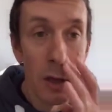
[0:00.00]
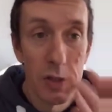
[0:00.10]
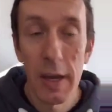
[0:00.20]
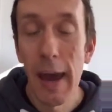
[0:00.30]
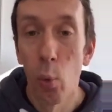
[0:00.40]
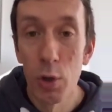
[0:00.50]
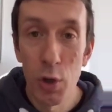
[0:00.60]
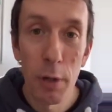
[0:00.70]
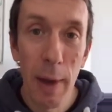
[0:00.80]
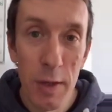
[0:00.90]
So yeah, we're
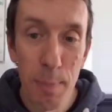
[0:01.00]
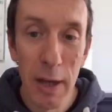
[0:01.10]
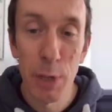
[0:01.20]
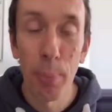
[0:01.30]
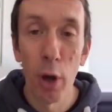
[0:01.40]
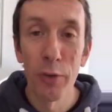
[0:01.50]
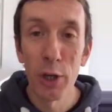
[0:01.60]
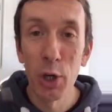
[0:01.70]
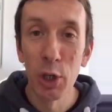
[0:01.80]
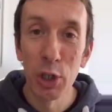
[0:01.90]
talking about this magic button
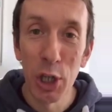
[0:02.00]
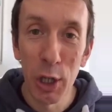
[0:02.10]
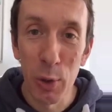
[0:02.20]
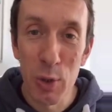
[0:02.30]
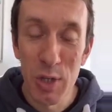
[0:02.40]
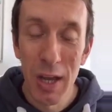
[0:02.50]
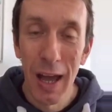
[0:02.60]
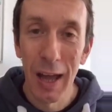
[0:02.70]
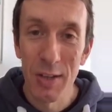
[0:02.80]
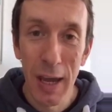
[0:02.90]
that you can use
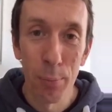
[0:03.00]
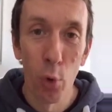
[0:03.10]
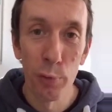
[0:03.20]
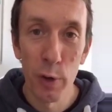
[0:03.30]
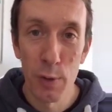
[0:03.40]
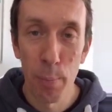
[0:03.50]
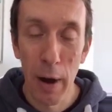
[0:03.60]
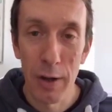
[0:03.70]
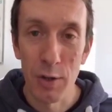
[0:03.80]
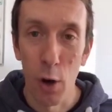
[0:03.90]
to get more views on
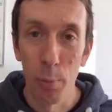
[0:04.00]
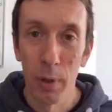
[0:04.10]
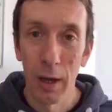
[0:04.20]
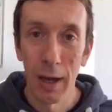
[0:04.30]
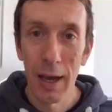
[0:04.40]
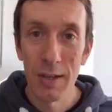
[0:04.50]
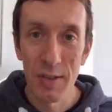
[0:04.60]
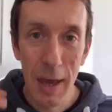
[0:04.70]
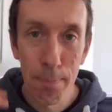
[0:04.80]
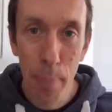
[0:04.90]
Periscope. Okay,
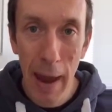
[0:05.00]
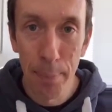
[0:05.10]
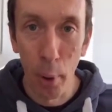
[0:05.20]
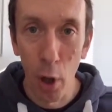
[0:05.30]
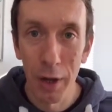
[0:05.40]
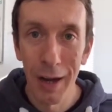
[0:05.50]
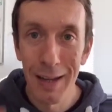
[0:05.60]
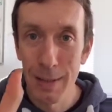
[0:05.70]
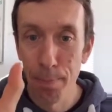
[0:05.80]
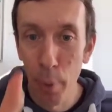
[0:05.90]
it's the embed button,
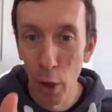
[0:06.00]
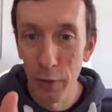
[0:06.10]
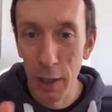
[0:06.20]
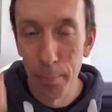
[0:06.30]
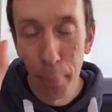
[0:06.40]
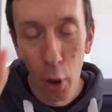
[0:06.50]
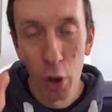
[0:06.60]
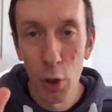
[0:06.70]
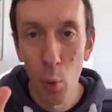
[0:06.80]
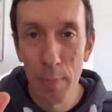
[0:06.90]
and it's a button that you can
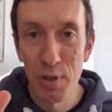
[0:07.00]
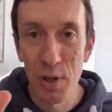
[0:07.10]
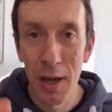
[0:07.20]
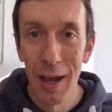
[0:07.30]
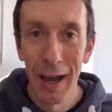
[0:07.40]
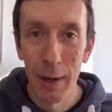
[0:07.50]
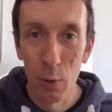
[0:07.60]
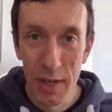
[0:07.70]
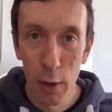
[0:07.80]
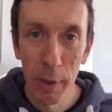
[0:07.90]
put on your website, and it
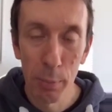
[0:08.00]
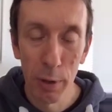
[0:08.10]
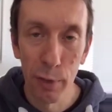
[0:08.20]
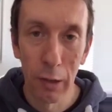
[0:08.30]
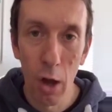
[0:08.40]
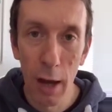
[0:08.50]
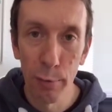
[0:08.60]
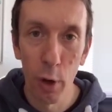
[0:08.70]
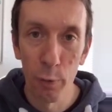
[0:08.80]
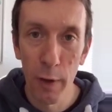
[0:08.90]
will tell people if you're
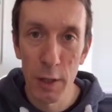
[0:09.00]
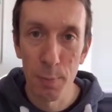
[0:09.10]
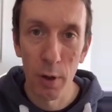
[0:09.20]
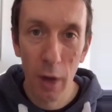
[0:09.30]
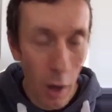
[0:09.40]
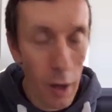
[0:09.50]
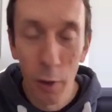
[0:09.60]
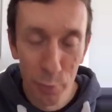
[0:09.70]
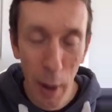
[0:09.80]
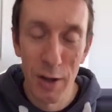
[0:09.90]
live or not on Facebook,
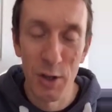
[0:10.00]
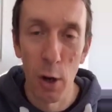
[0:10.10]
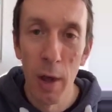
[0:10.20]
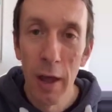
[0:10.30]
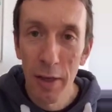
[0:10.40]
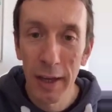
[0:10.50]
on Periscope.